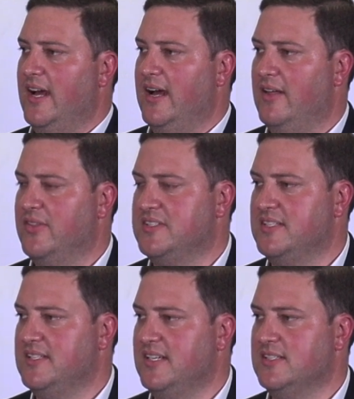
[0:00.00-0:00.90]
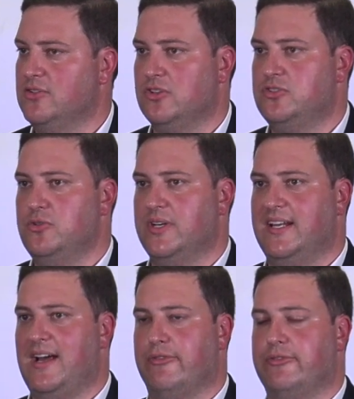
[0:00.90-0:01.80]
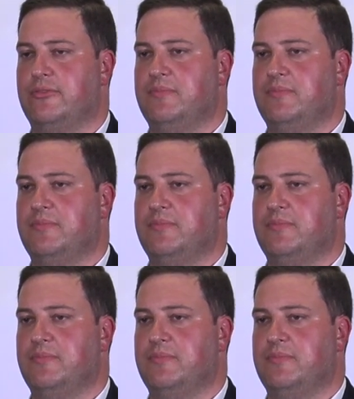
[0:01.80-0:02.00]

the city is not doing enough.